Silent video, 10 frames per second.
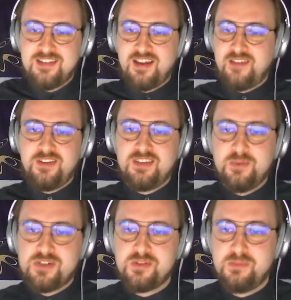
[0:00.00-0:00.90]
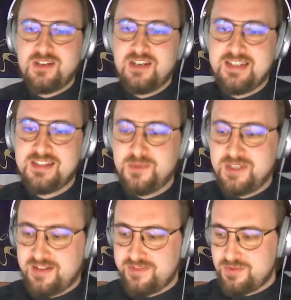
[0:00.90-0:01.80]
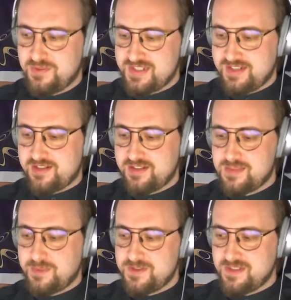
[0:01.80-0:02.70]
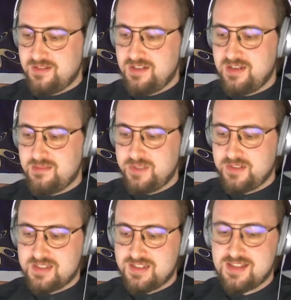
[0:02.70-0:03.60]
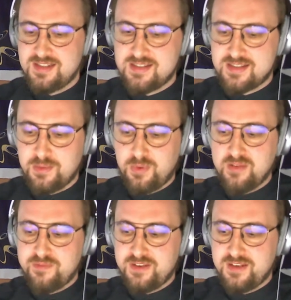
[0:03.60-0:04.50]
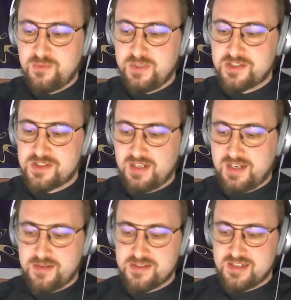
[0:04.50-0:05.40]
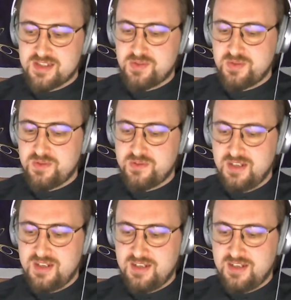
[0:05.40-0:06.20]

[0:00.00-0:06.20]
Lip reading: I think that we should be glad that we have tools at our disposal, because it's the one thing which allows us to,